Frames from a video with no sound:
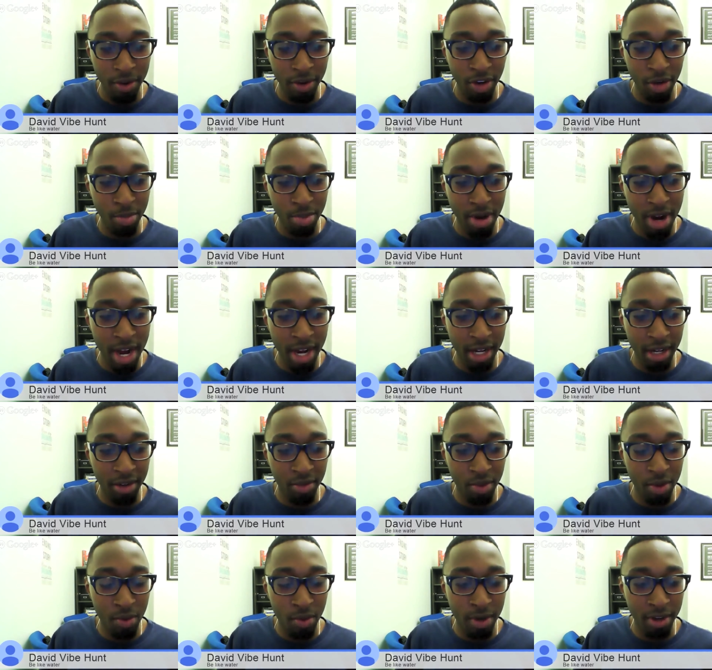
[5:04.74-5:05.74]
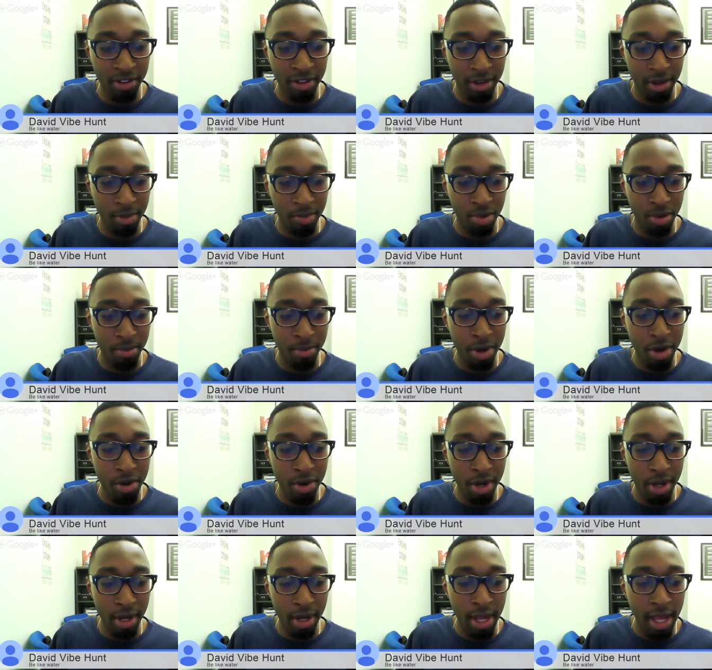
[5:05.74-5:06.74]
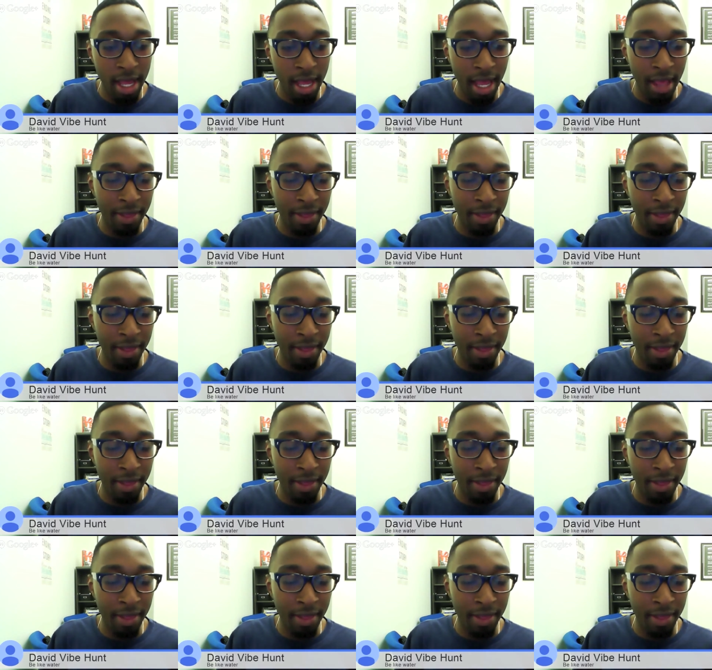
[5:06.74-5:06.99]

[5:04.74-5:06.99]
on your product? We want to promote it.